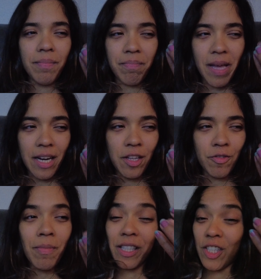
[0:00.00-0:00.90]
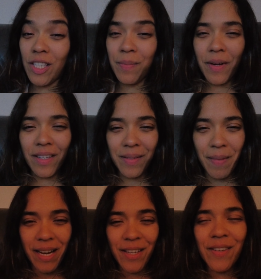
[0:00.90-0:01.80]
menu, my cheeseburgers
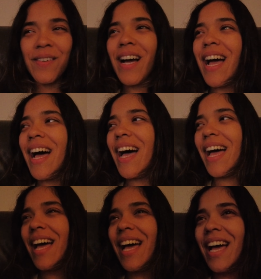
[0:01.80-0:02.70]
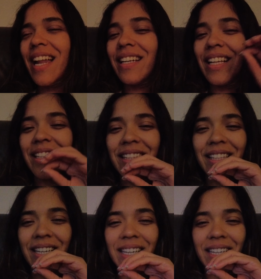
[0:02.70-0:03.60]
menu. And
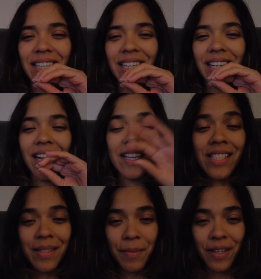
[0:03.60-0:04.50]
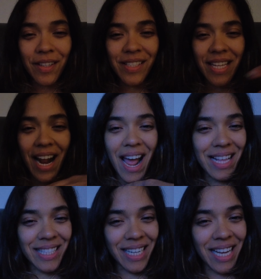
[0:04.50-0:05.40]
the customers that I
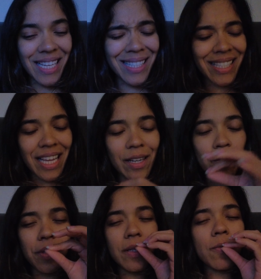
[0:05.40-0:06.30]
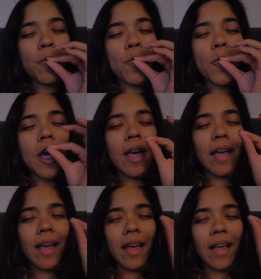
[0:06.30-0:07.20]
had today said it was
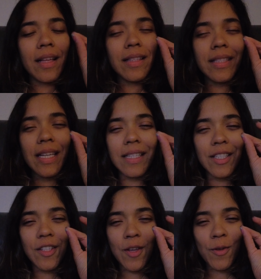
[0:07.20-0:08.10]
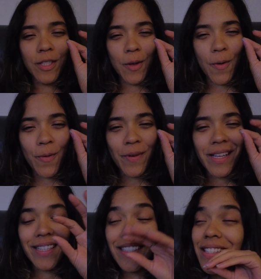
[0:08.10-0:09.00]
delicioso.
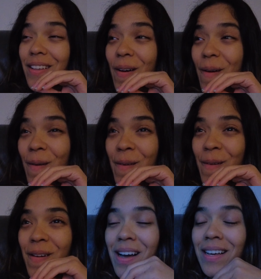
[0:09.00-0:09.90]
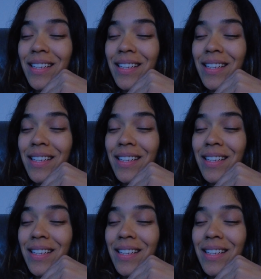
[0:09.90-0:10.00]
So